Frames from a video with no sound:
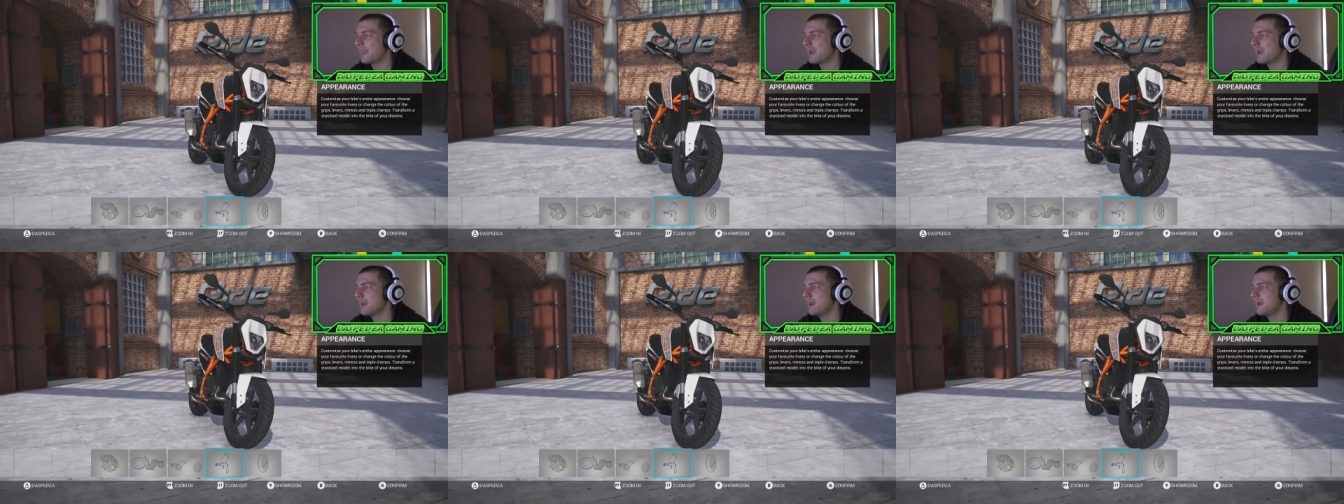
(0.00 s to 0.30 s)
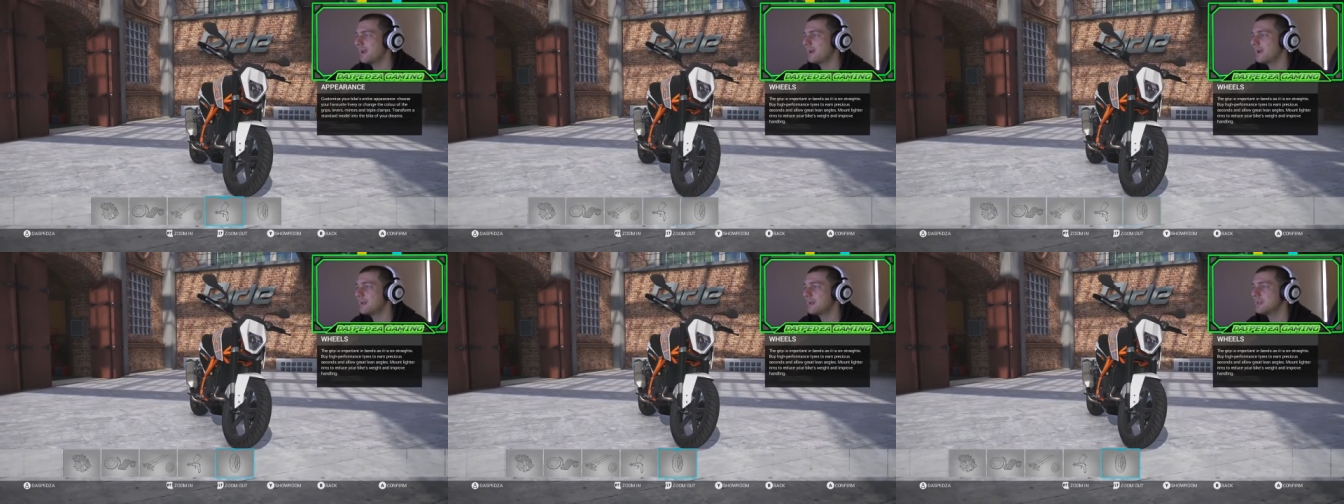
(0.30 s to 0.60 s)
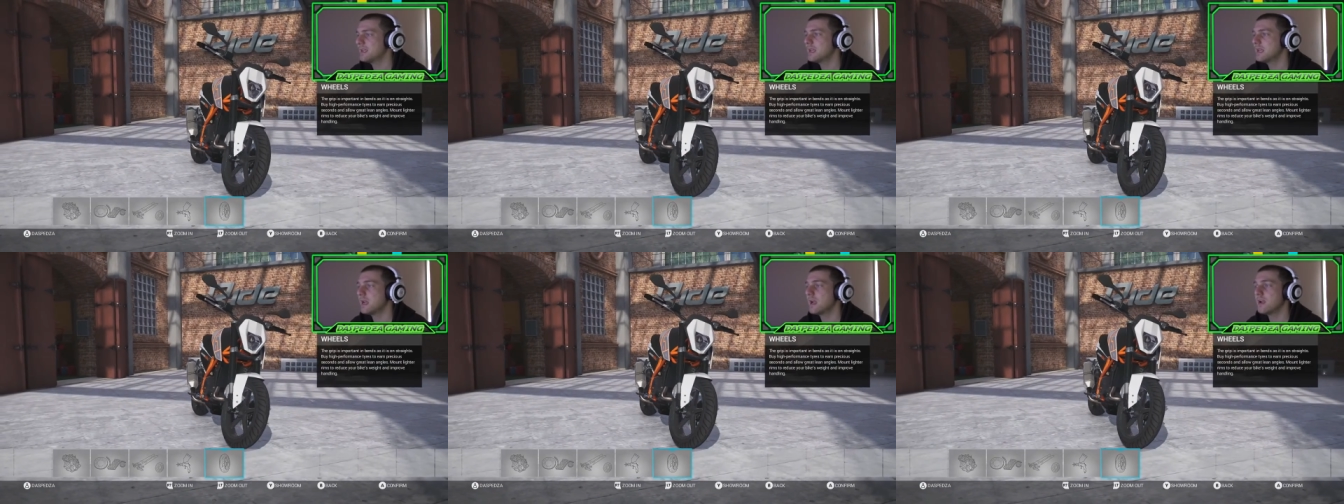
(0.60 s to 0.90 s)
Uh,
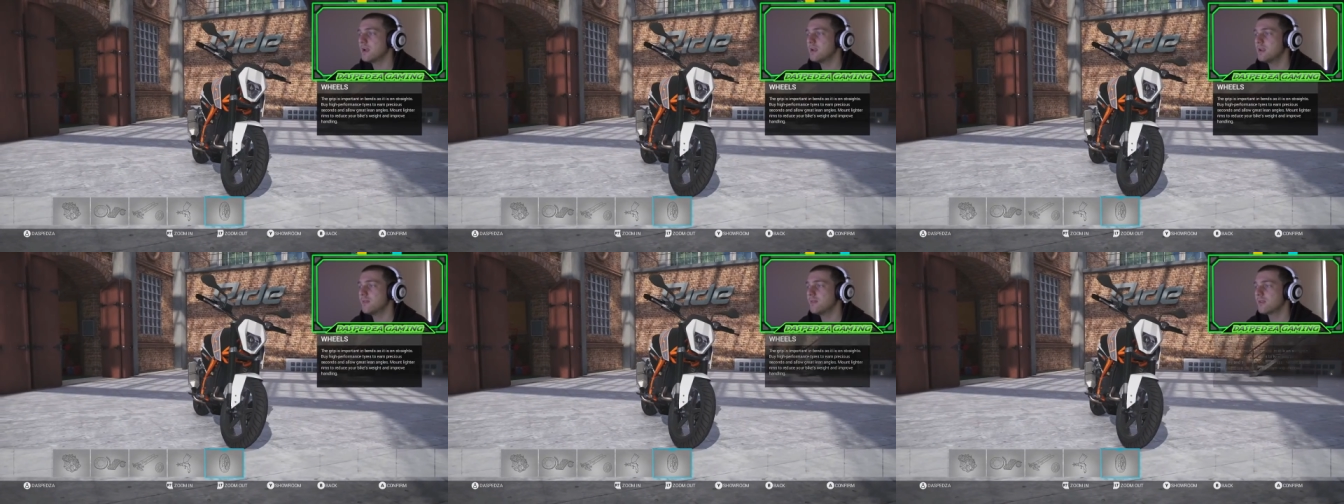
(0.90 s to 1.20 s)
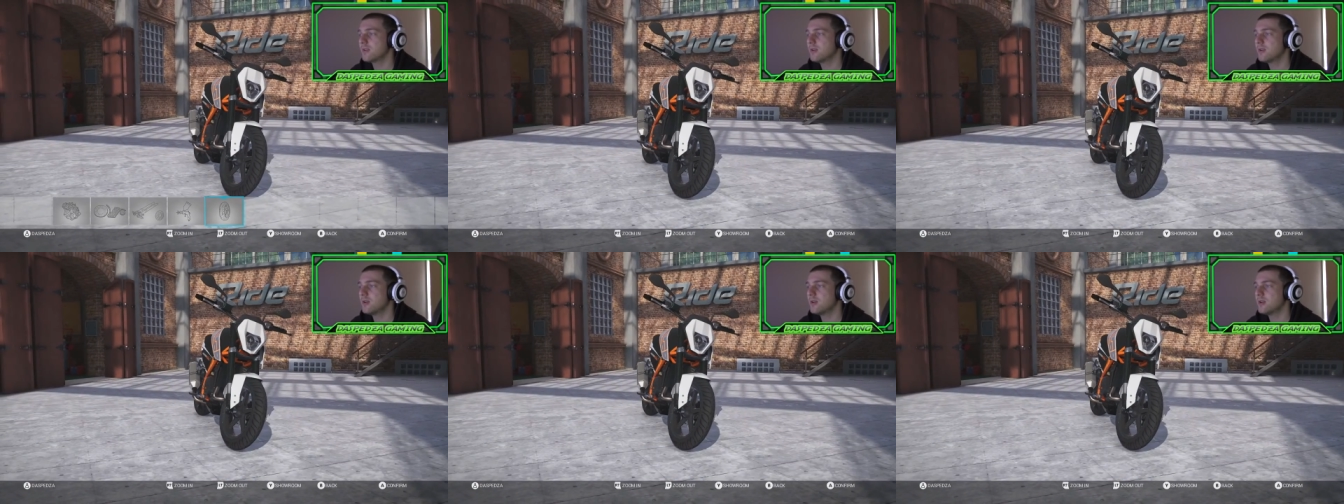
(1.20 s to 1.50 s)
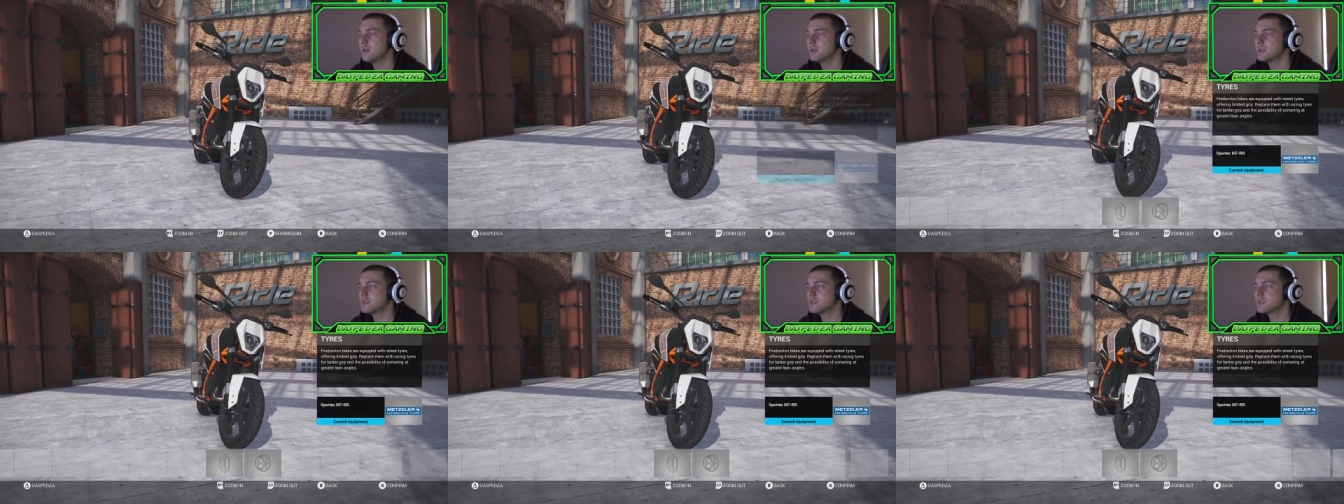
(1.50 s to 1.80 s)
then now you've
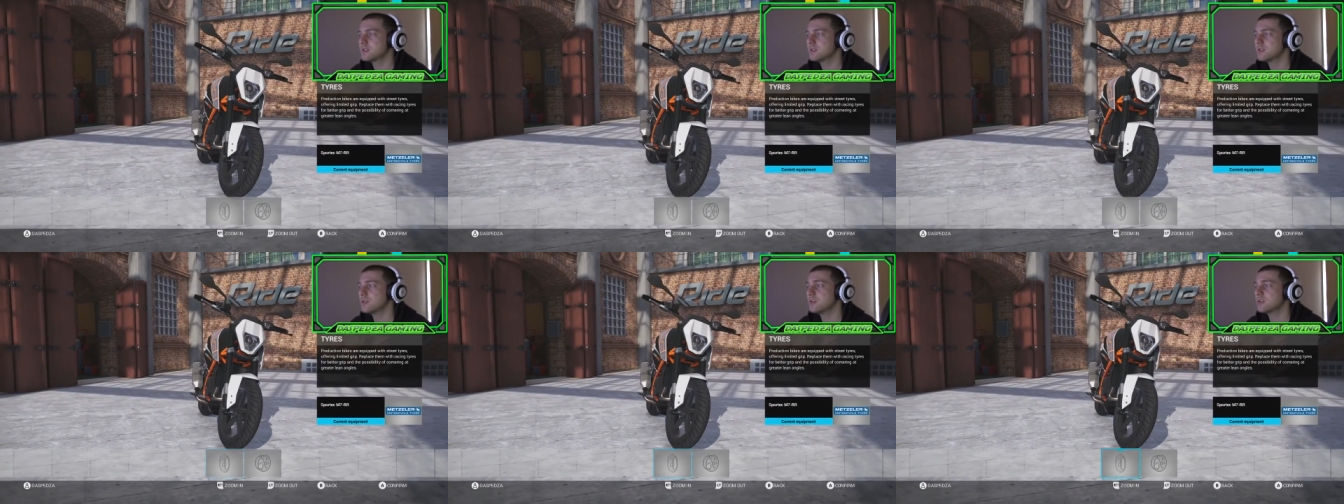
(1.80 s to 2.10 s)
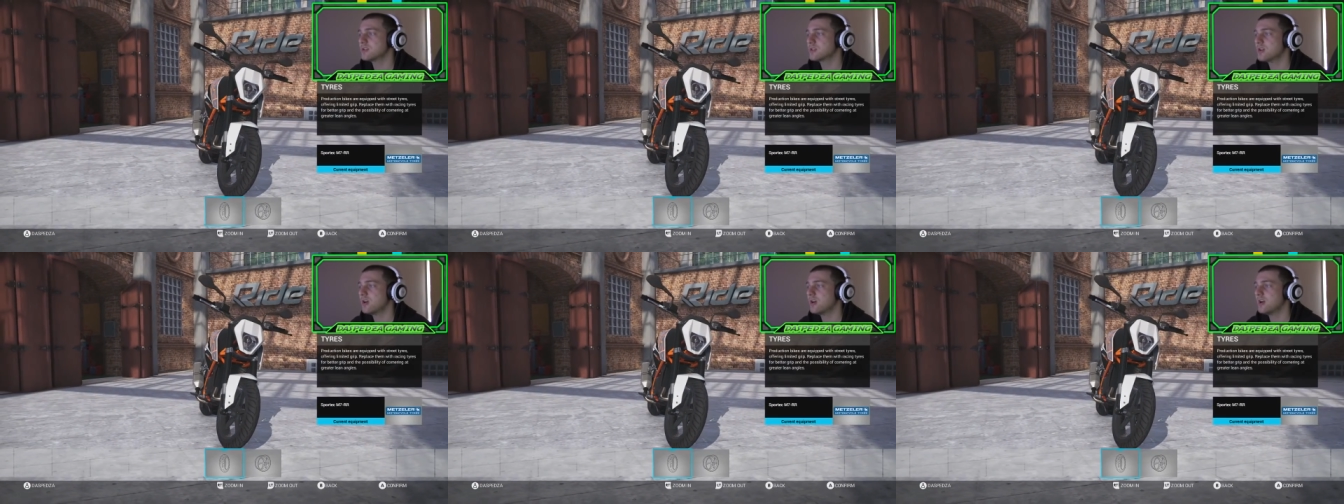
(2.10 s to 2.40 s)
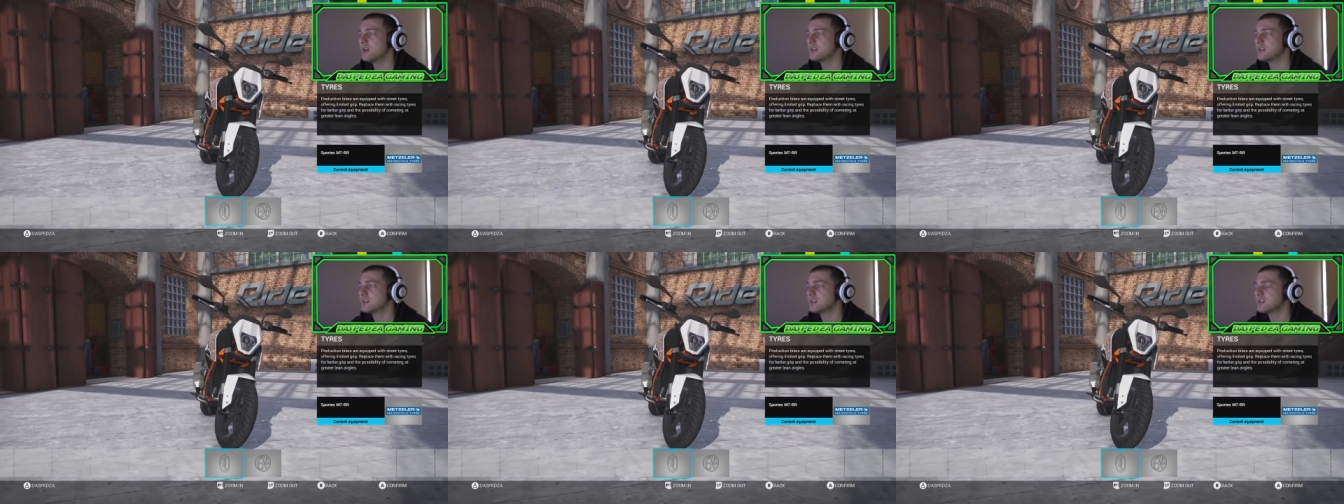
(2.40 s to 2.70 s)
got your
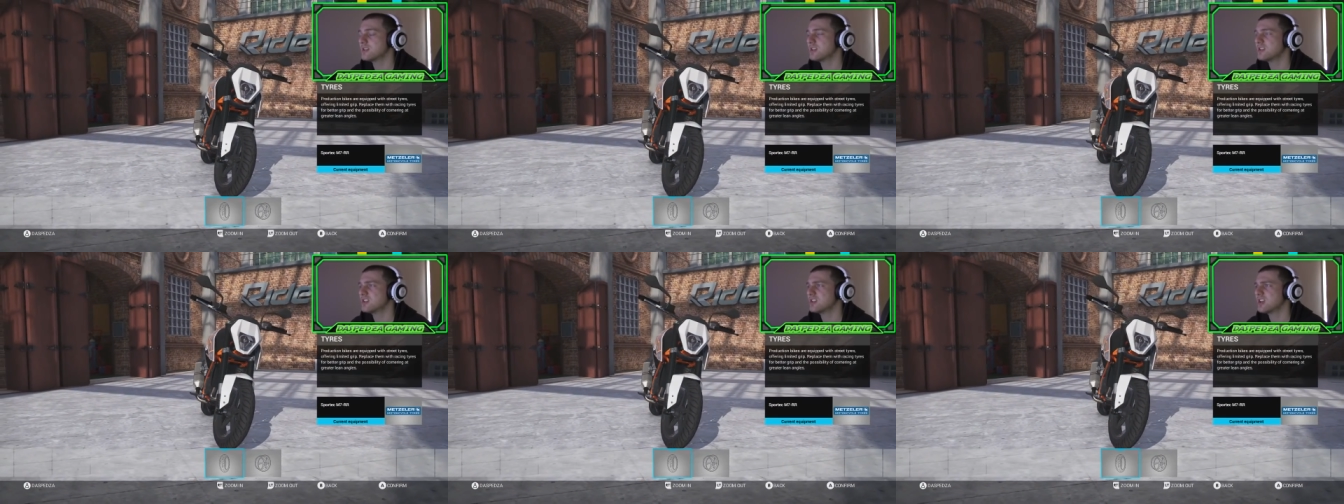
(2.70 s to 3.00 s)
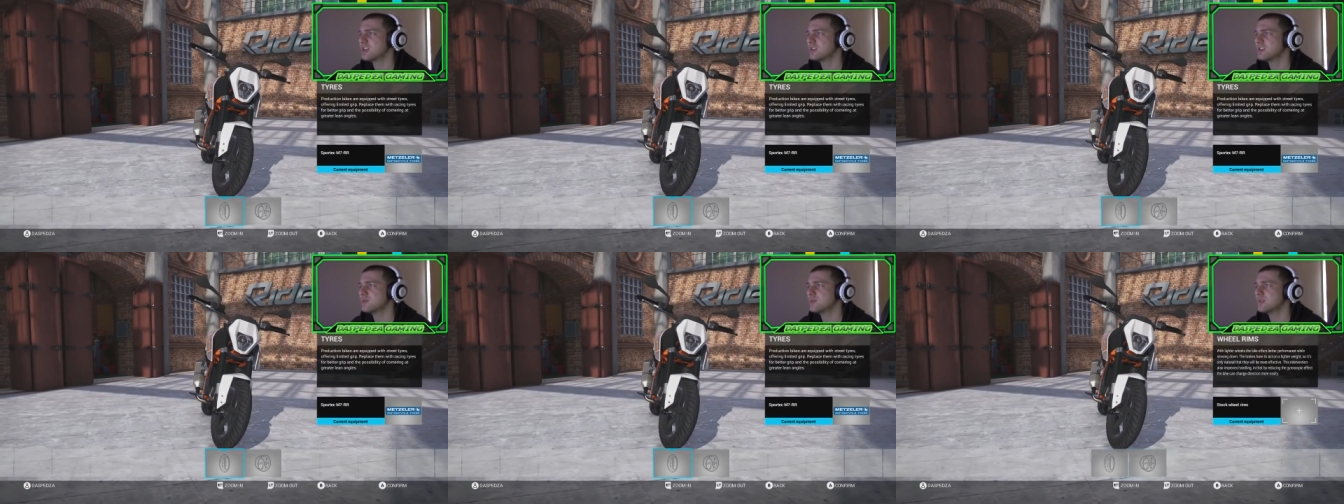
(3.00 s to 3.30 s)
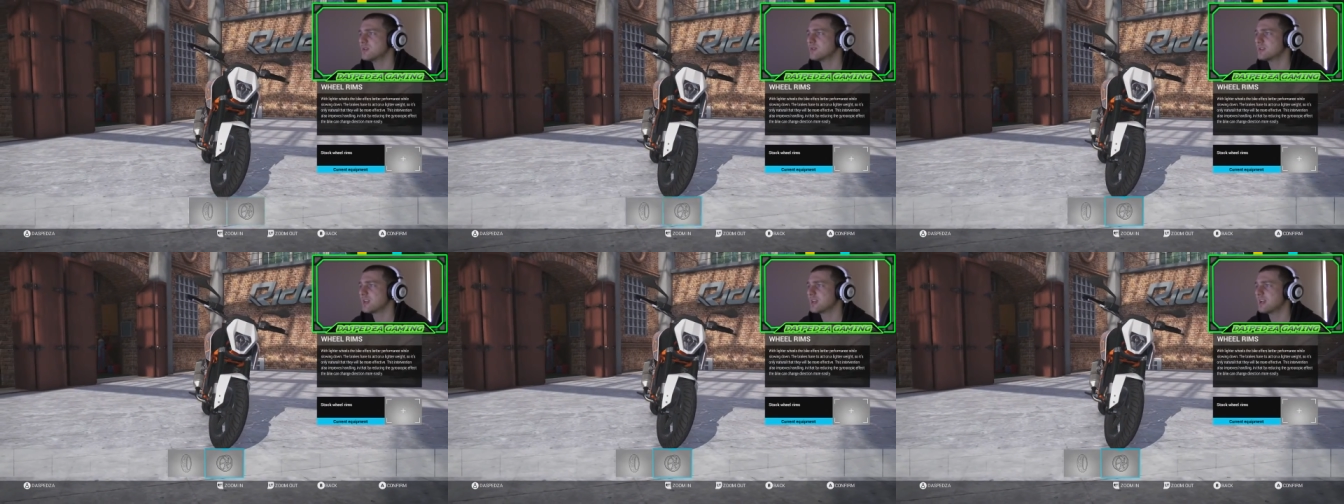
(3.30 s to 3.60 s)
tyres, so you can change your
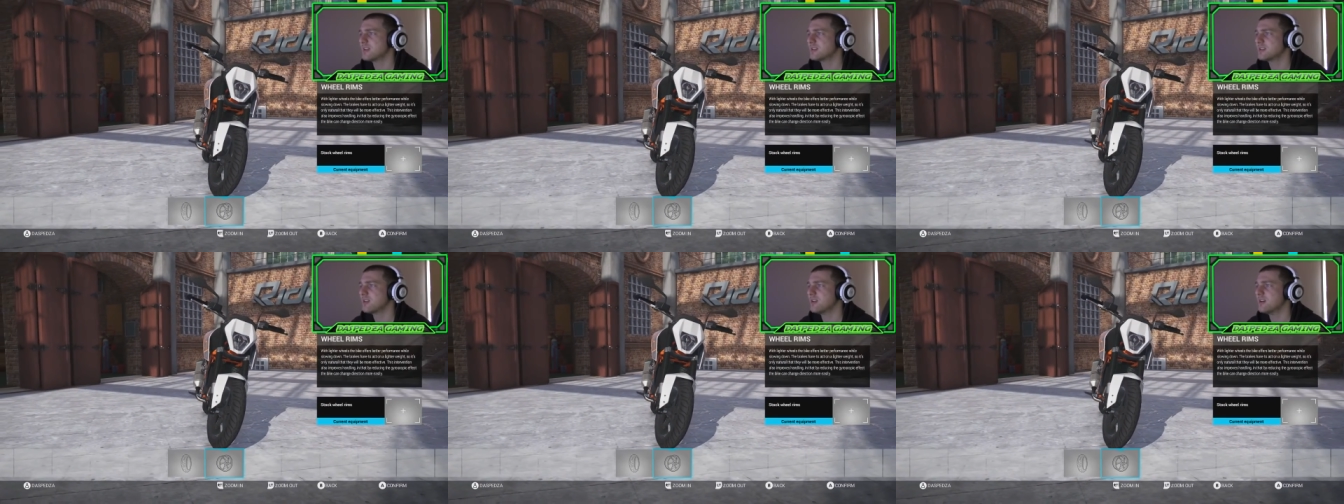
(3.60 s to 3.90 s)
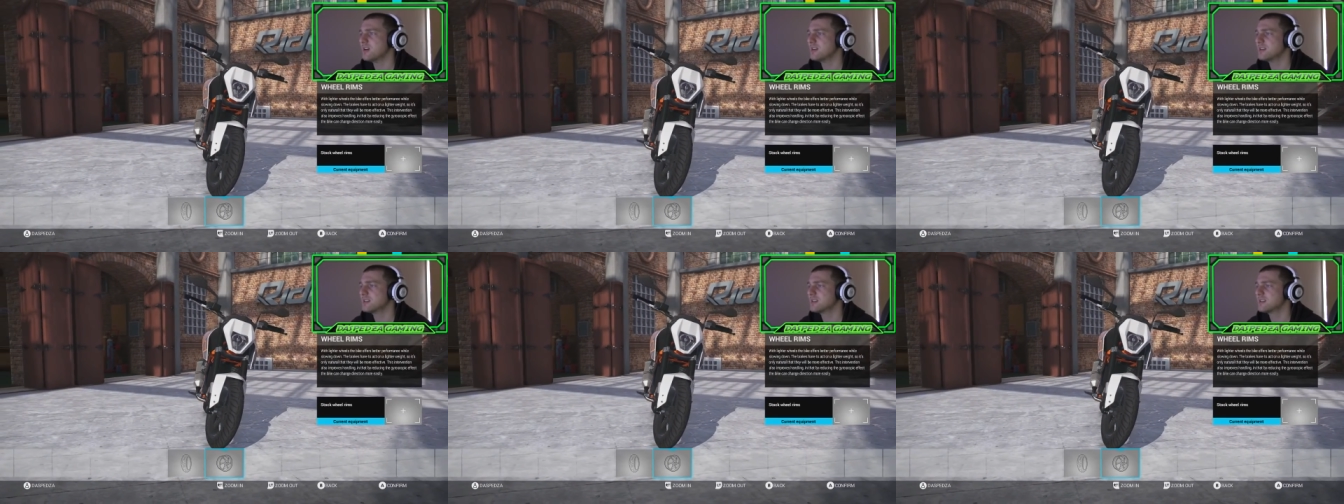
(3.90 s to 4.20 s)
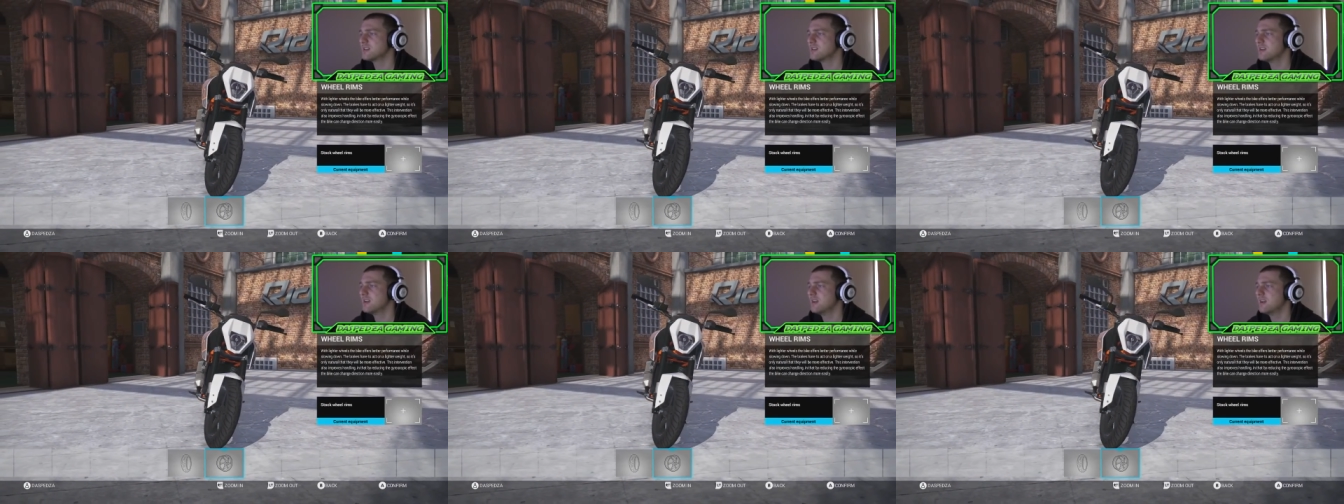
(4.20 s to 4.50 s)
wheels and tyres.